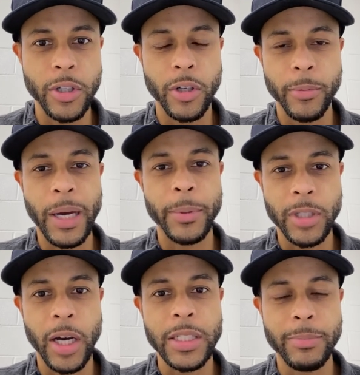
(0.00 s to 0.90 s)
You know the Bible
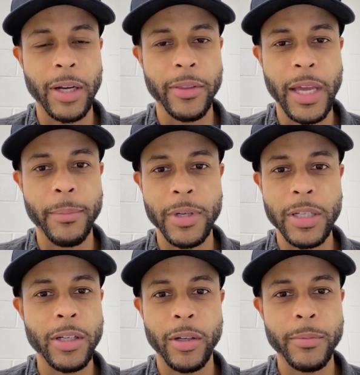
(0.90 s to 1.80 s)
talks about that, but
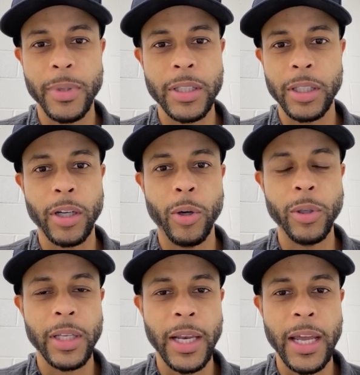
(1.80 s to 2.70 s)
you don't. But the
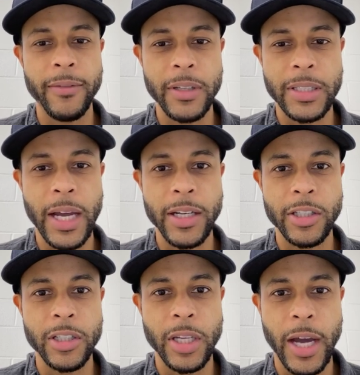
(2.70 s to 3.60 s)
goal in life is not
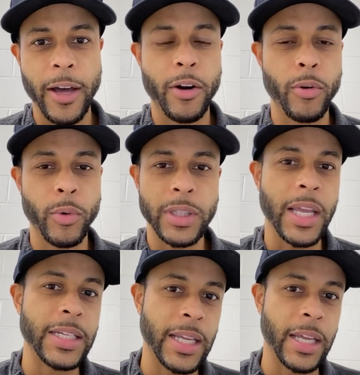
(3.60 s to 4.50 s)
just to honor what
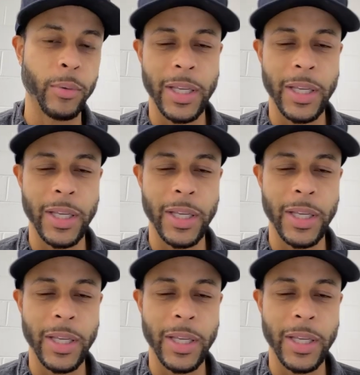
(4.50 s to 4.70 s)
they did.